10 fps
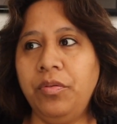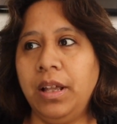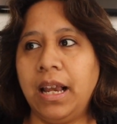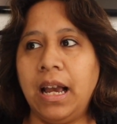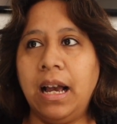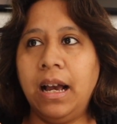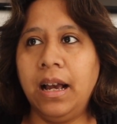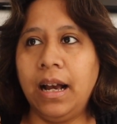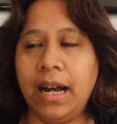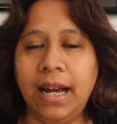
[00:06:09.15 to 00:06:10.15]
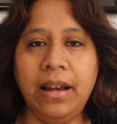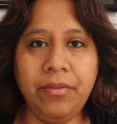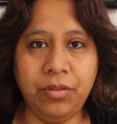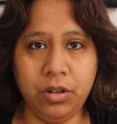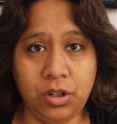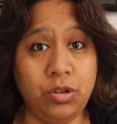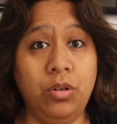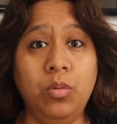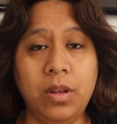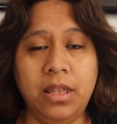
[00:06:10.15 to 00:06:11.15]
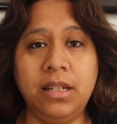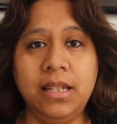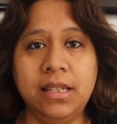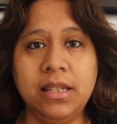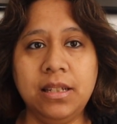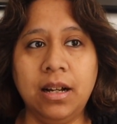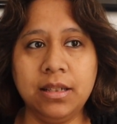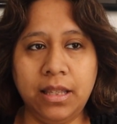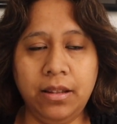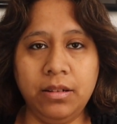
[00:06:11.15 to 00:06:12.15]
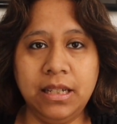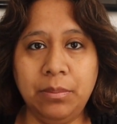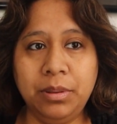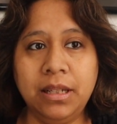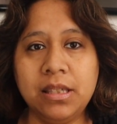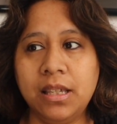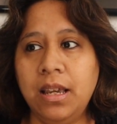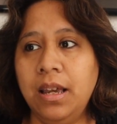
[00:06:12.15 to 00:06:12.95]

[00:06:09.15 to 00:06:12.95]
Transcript: Like, I have full control within TC Docs, and their templates